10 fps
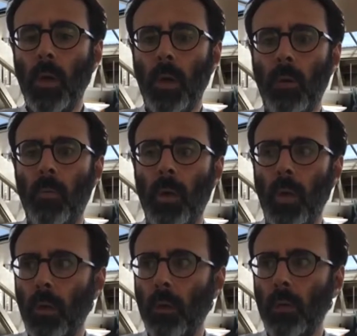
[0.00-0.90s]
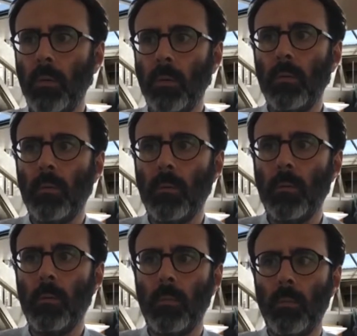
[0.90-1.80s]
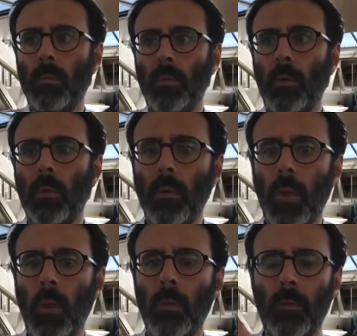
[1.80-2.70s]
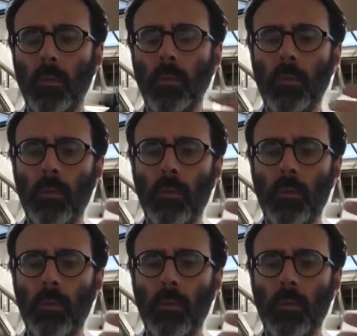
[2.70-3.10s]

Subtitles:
a way, to contest, to